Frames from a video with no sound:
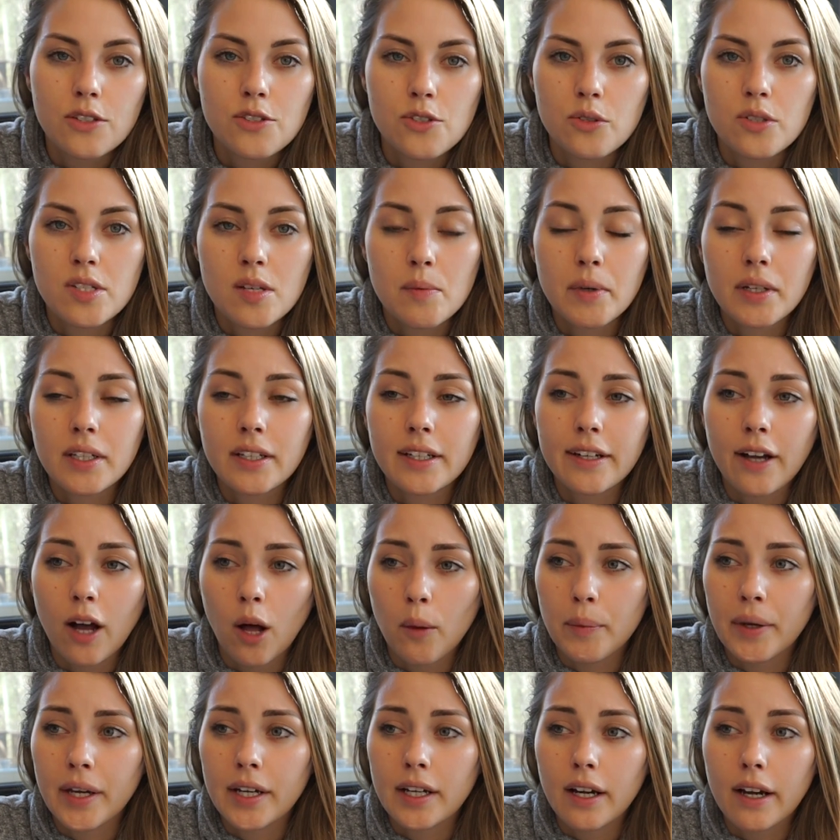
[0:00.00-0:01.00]
So typically
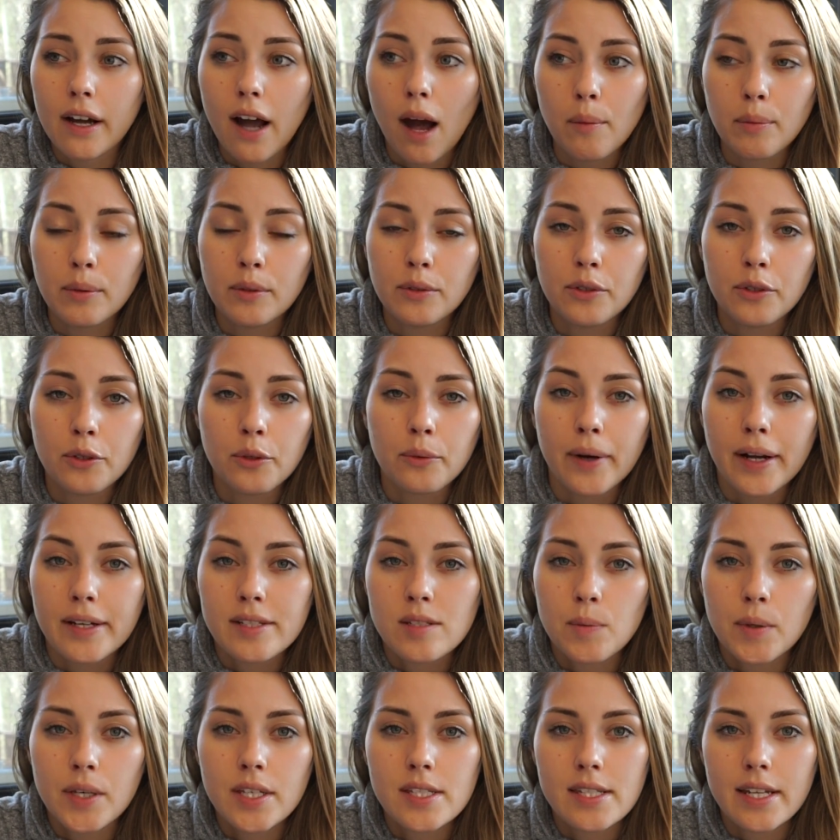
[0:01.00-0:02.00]
I'll pick a couple new
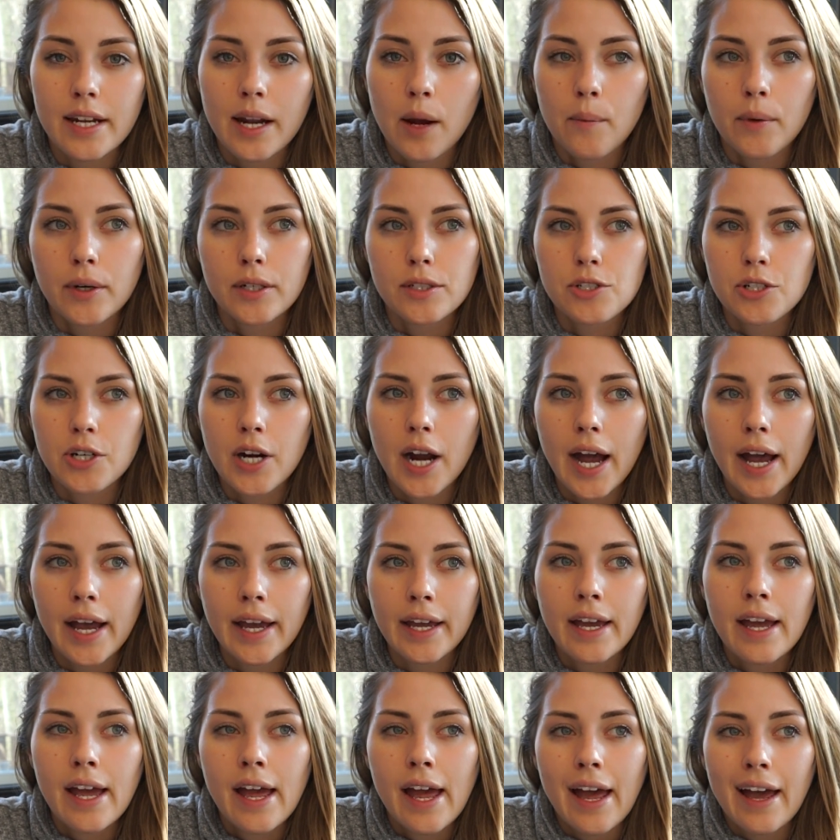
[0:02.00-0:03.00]
recipes that I wanna try